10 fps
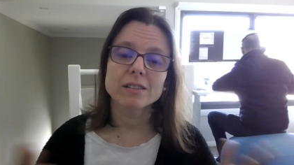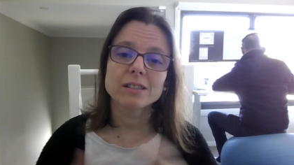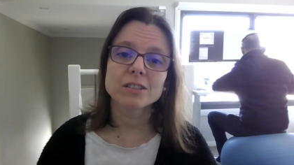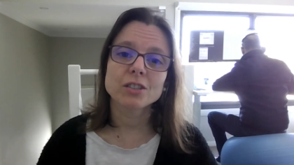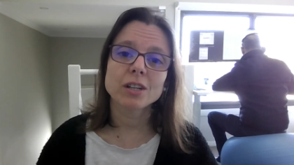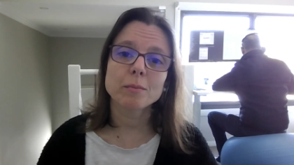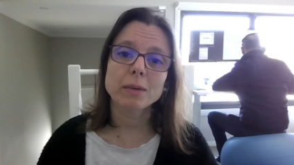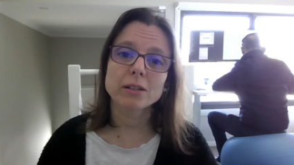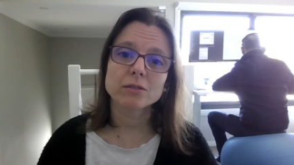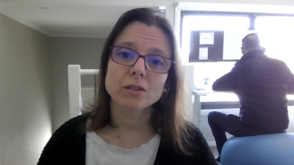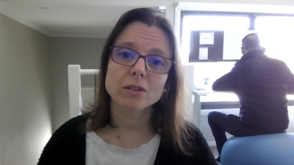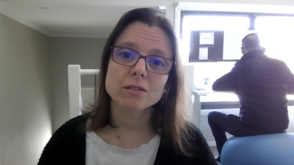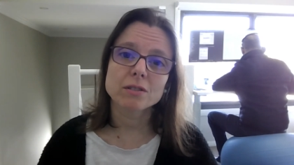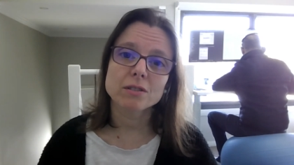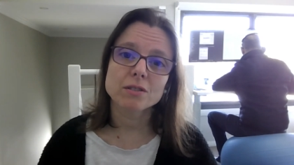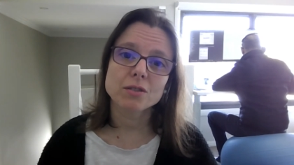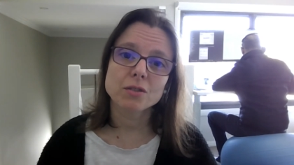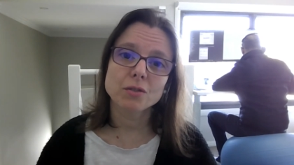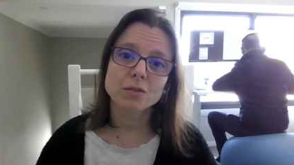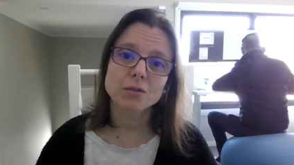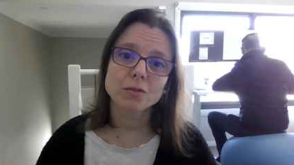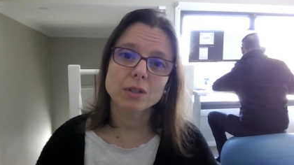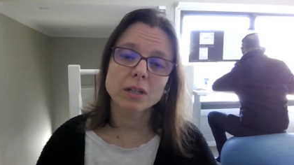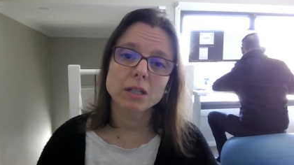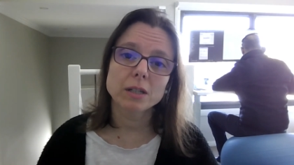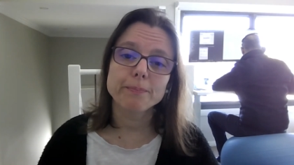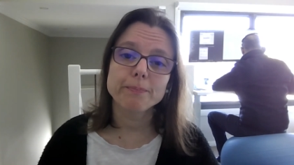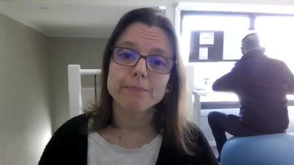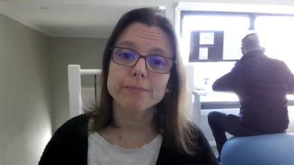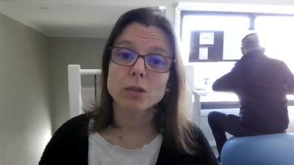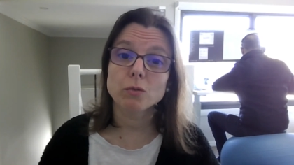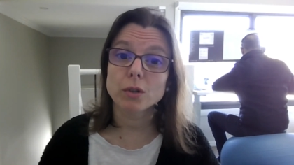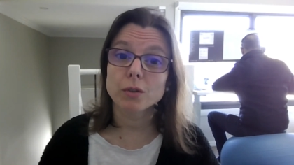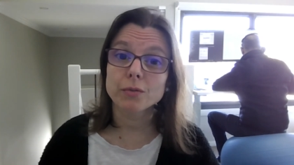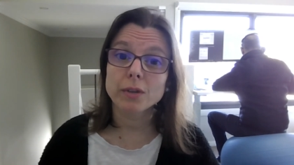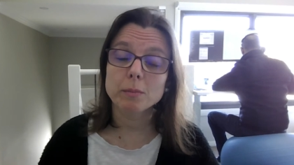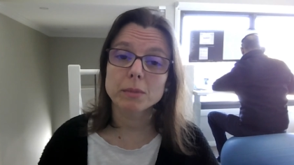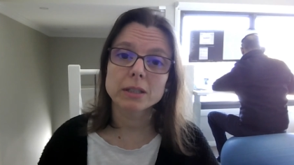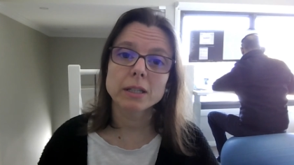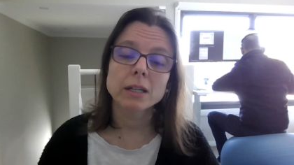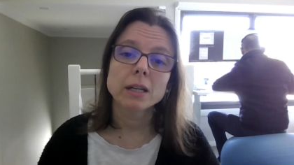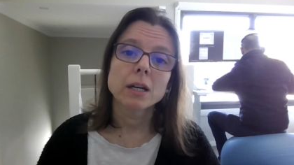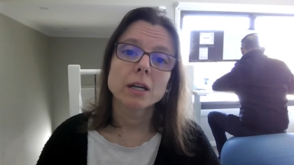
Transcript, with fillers: share my condolences to the royal family,